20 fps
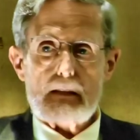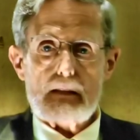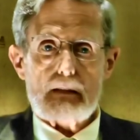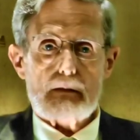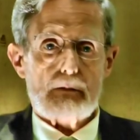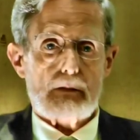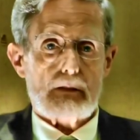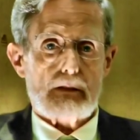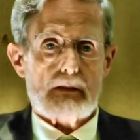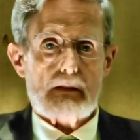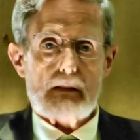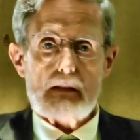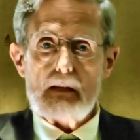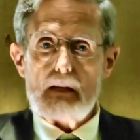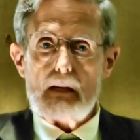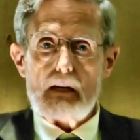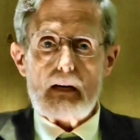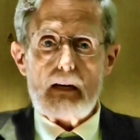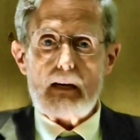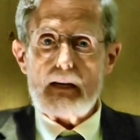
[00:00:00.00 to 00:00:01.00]
and it was,
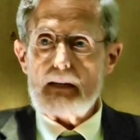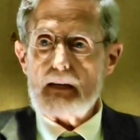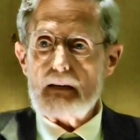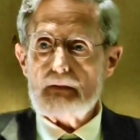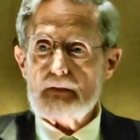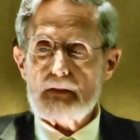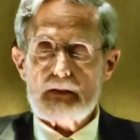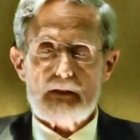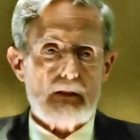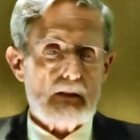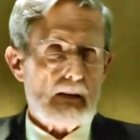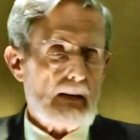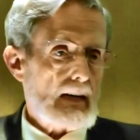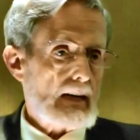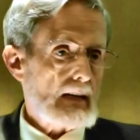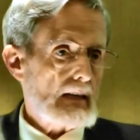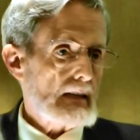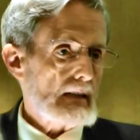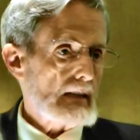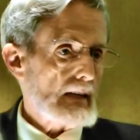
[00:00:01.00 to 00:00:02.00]
I never saw
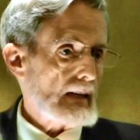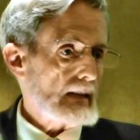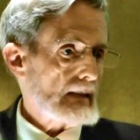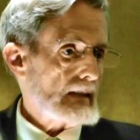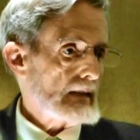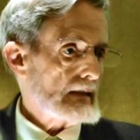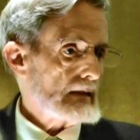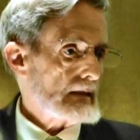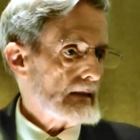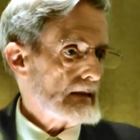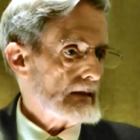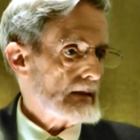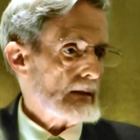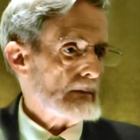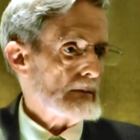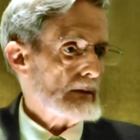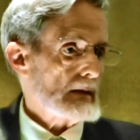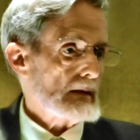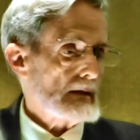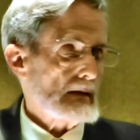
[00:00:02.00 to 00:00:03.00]
anything like this in
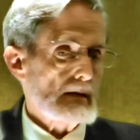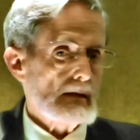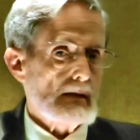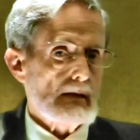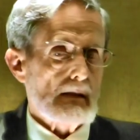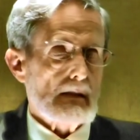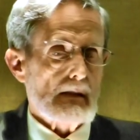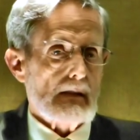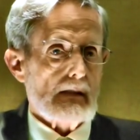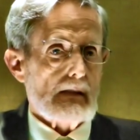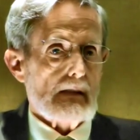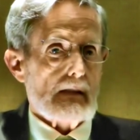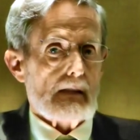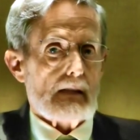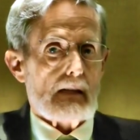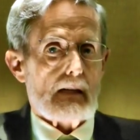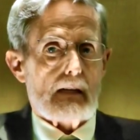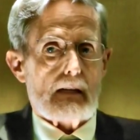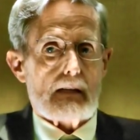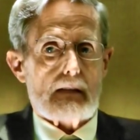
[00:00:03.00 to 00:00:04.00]
Dublin
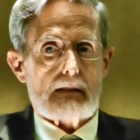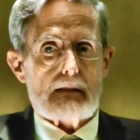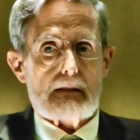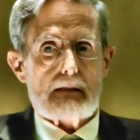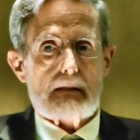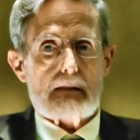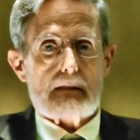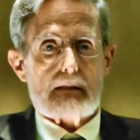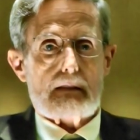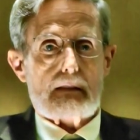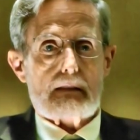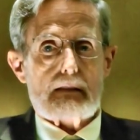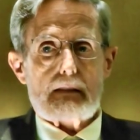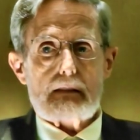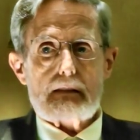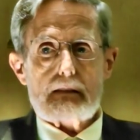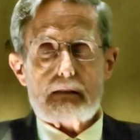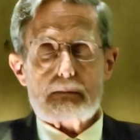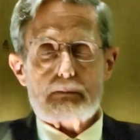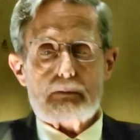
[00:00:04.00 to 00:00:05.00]
and I said,
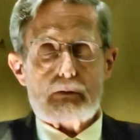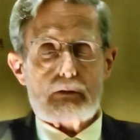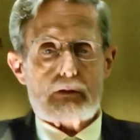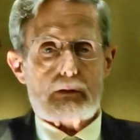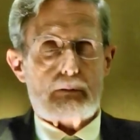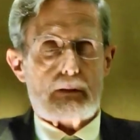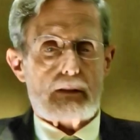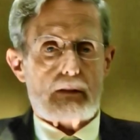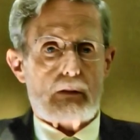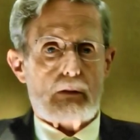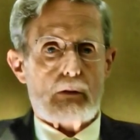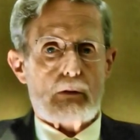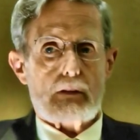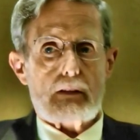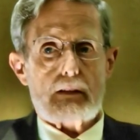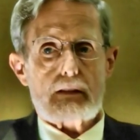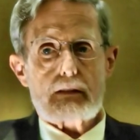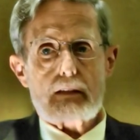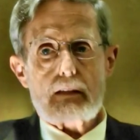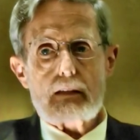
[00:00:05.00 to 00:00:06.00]
This is supposed to be the
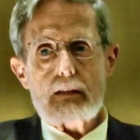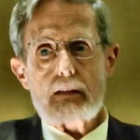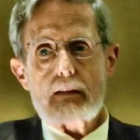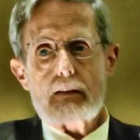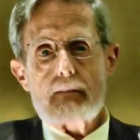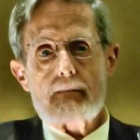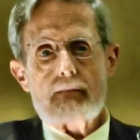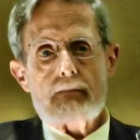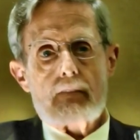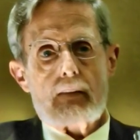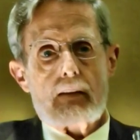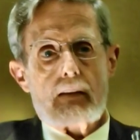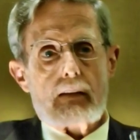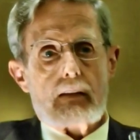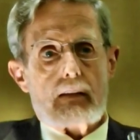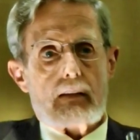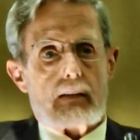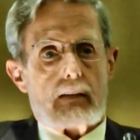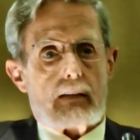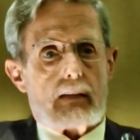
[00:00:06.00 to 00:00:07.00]
holy city.
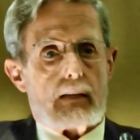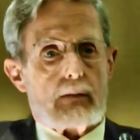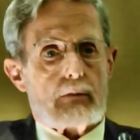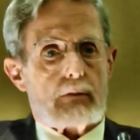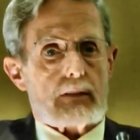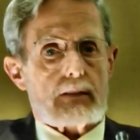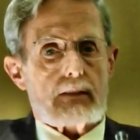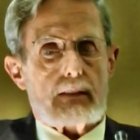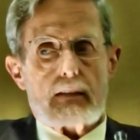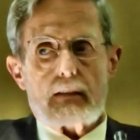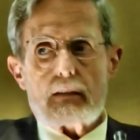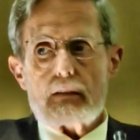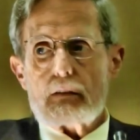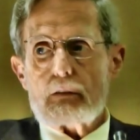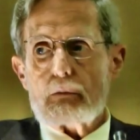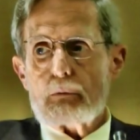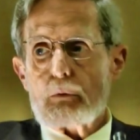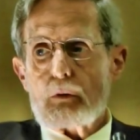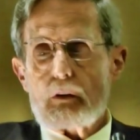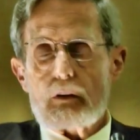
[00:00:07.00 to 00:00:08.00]
It was
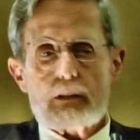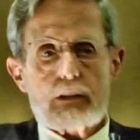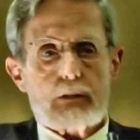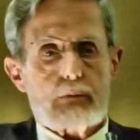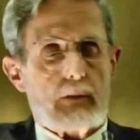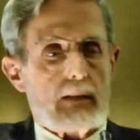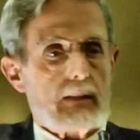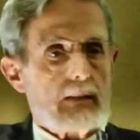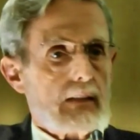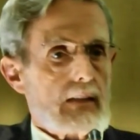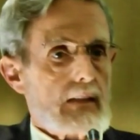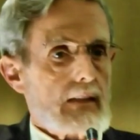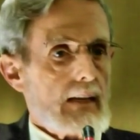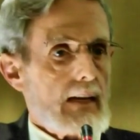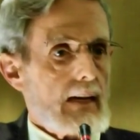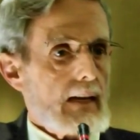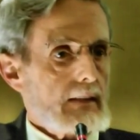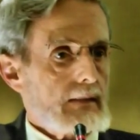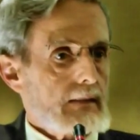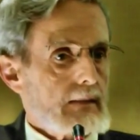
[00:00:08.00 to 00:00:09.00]
worse when the
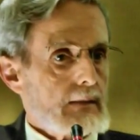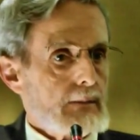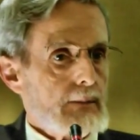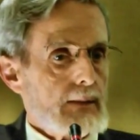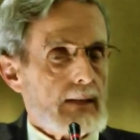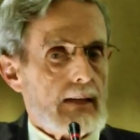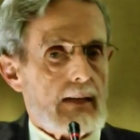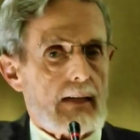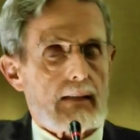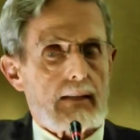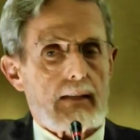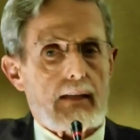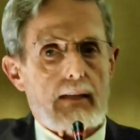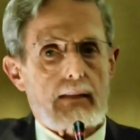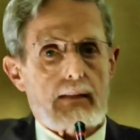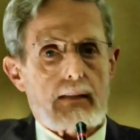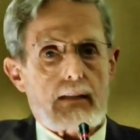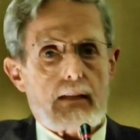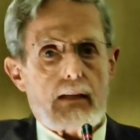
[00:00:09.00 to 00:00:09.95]
classes began at the